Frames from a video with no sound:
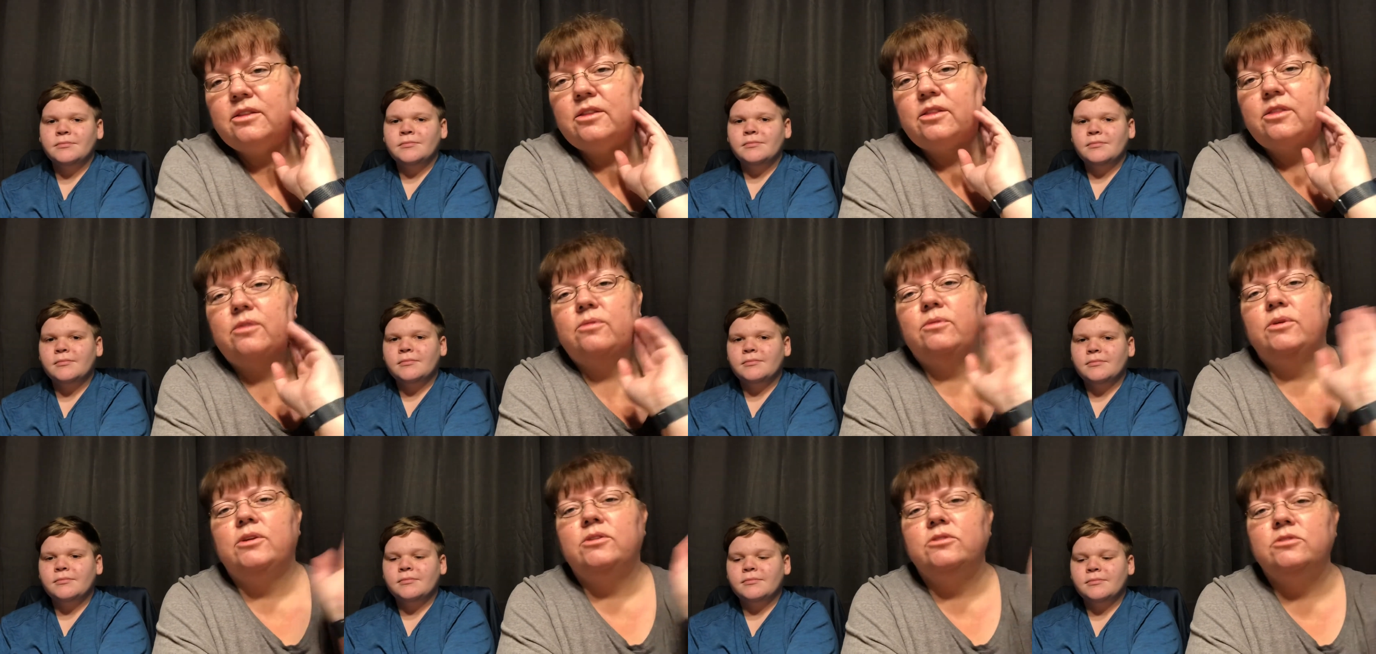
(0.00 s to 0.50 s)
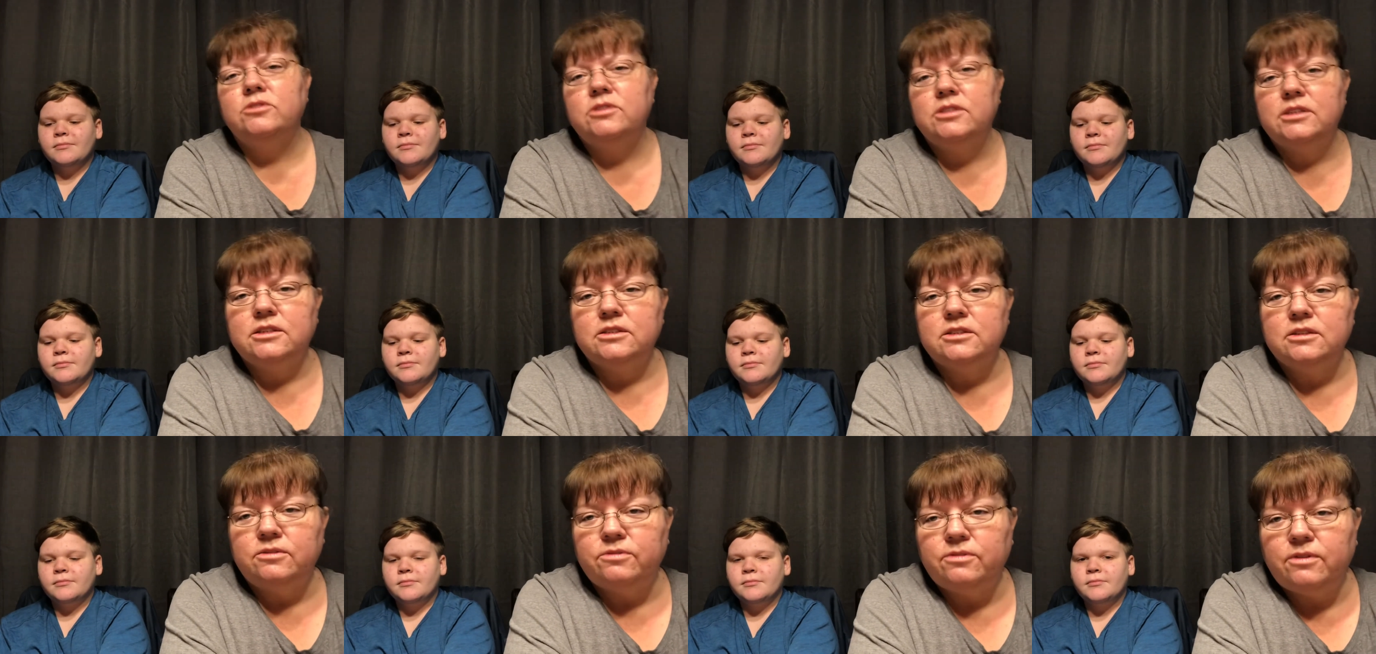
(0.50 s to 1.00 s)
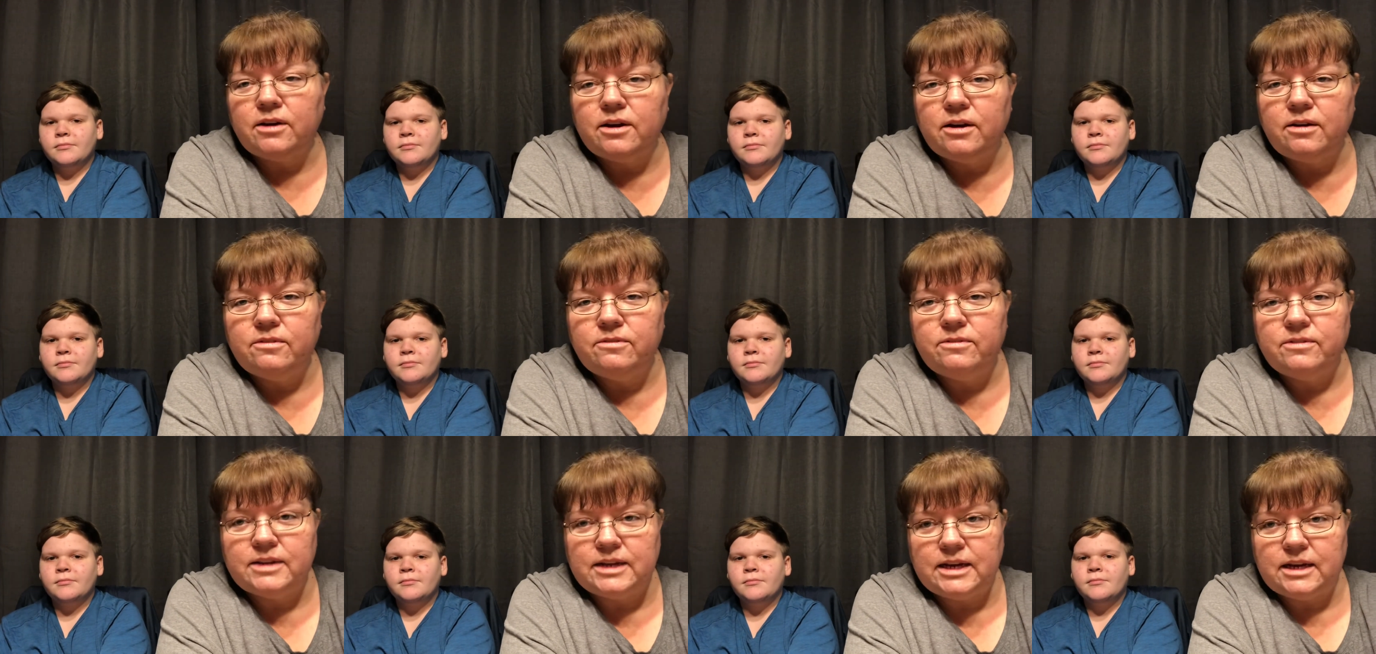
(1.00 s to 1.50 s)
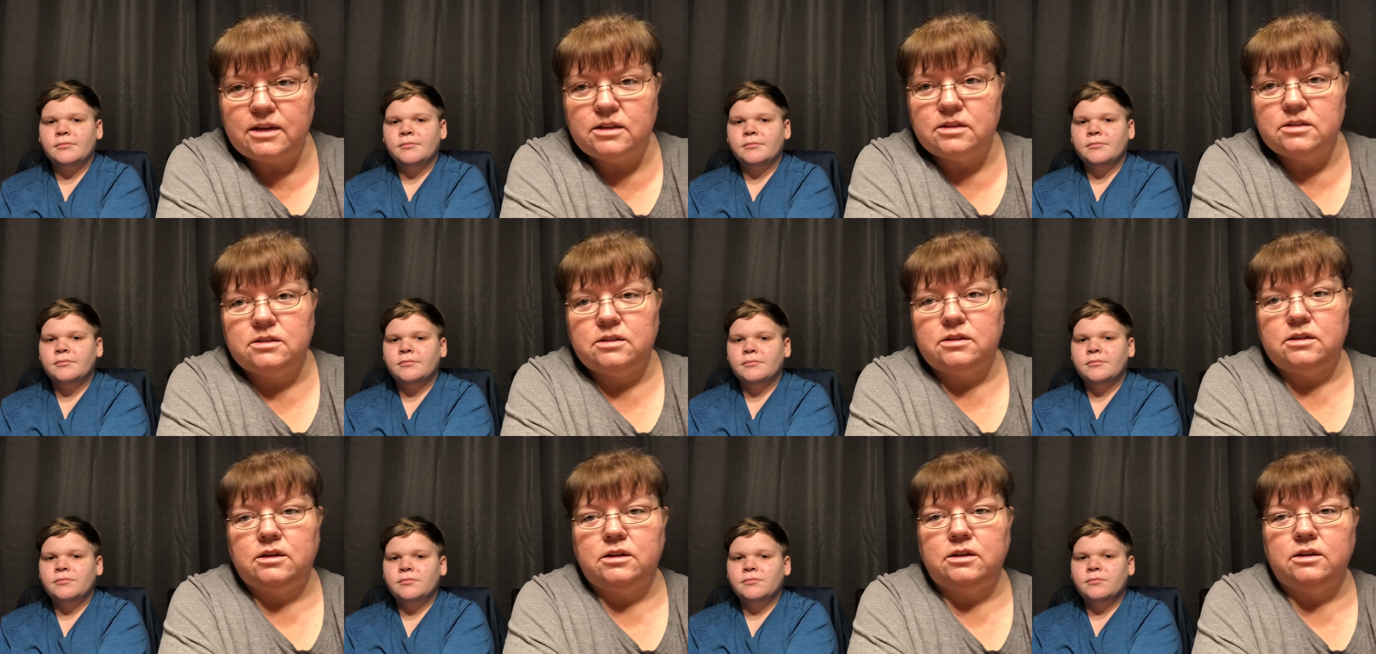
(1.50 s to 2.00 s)
Speaker 1: 365 days
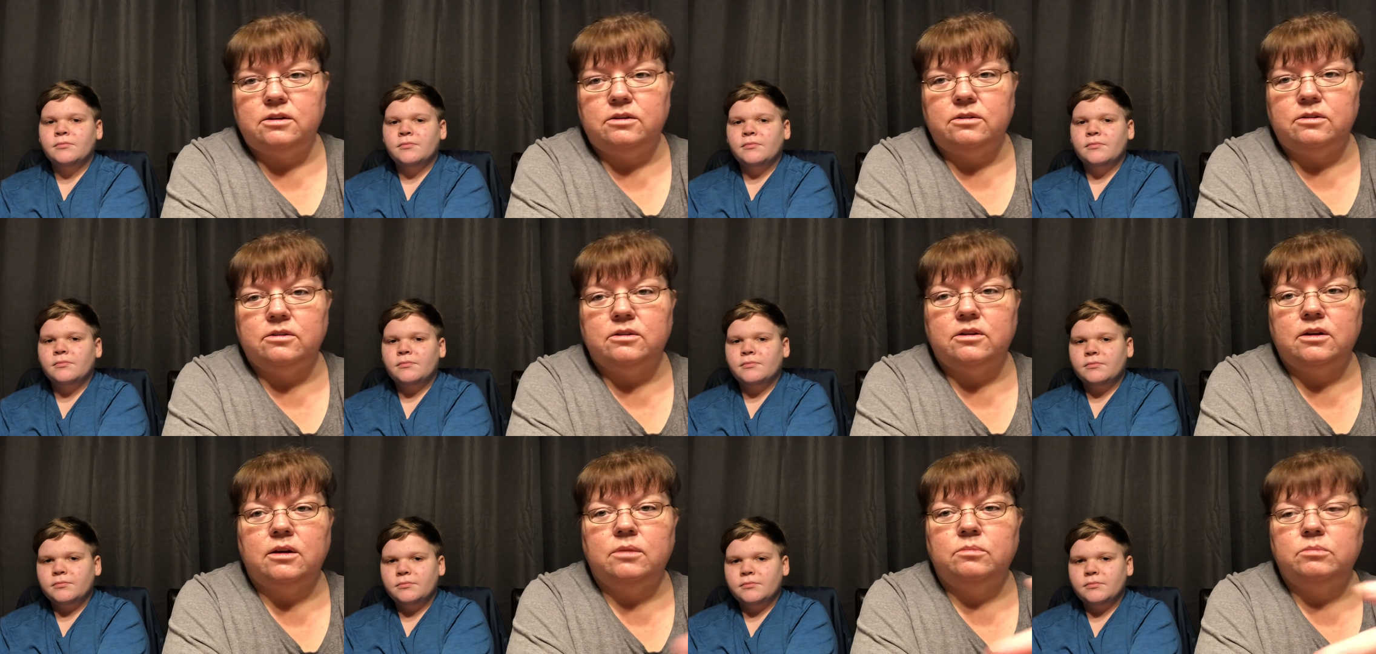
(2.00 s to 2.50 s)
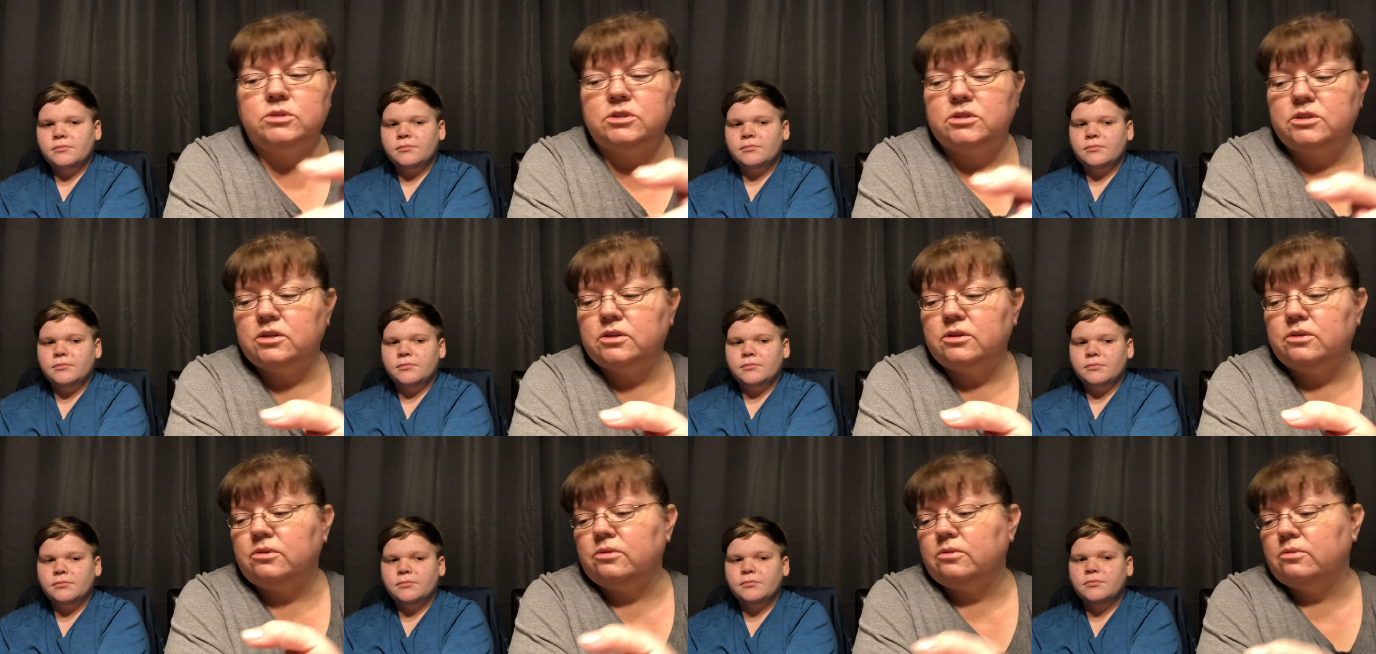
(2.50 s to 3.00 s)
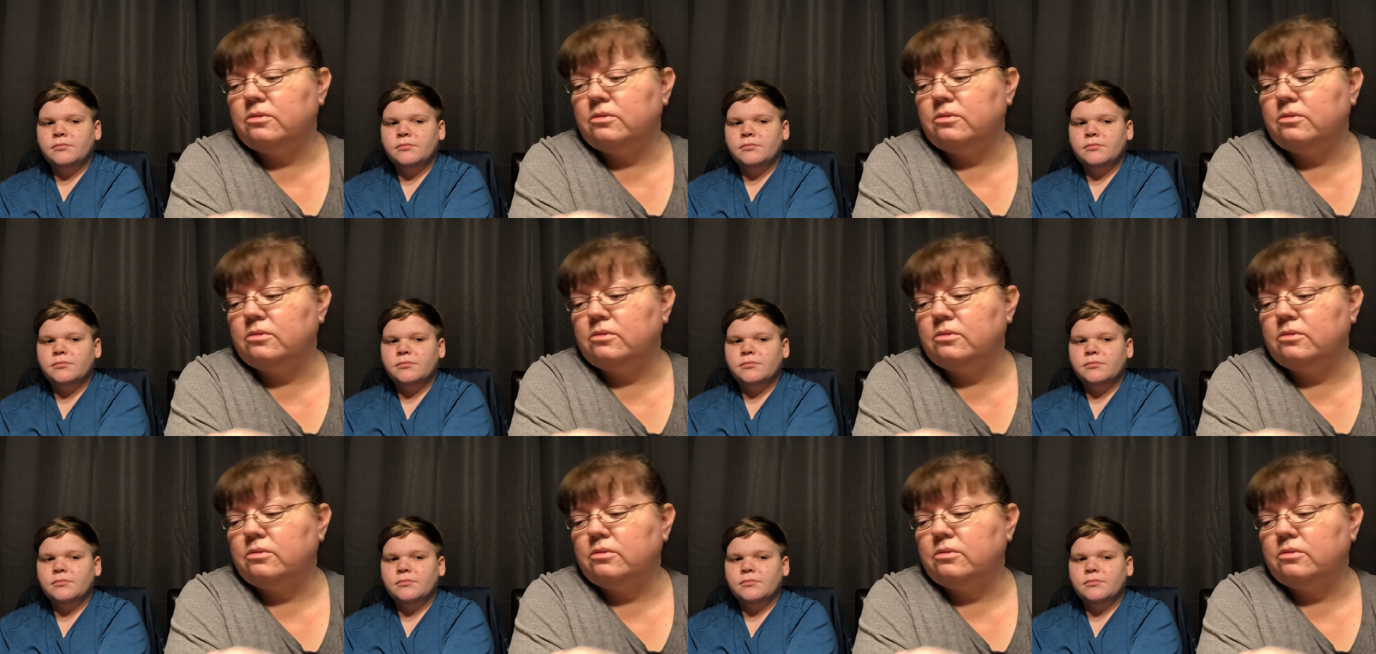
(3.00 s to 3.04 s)
in a year times mm -hmm. two.